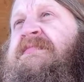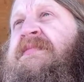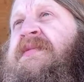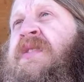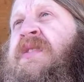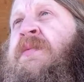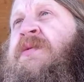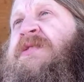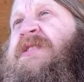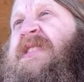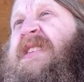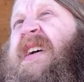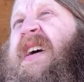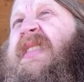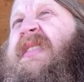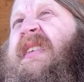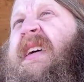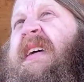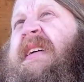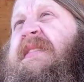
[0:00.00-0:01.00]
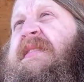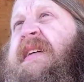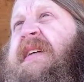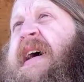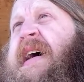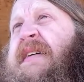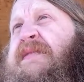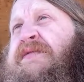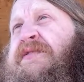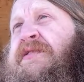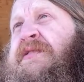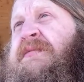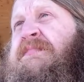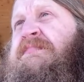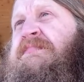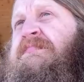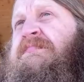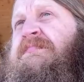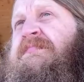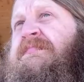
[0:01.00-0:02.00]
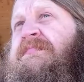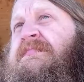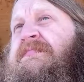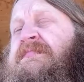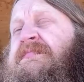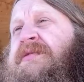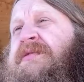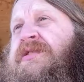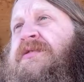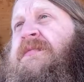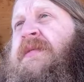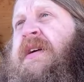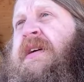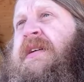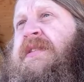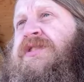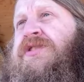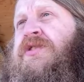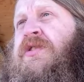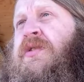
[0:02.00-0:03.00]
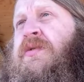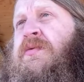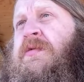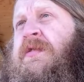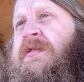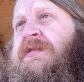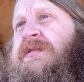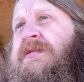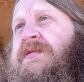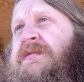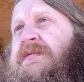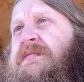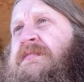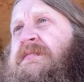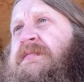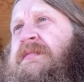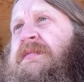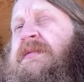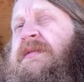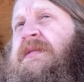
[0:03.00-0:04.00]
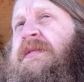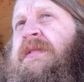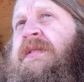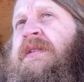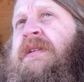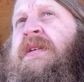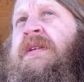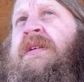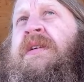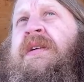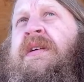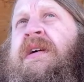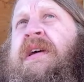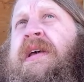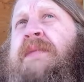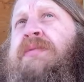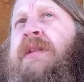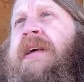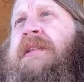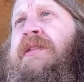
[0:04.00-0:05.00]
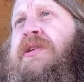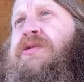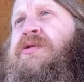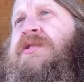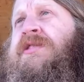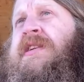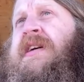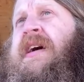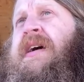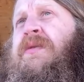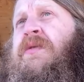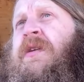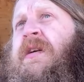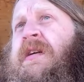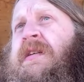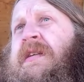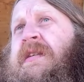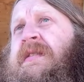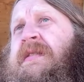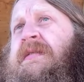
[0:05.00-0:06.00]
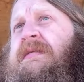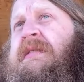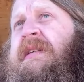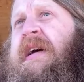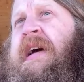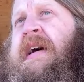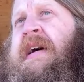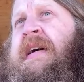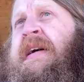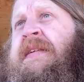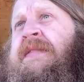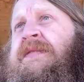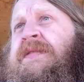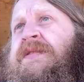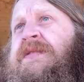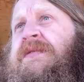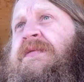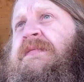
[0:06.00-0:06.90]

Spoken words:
almost nothing after Star Wars. He played Luke Skywalker, and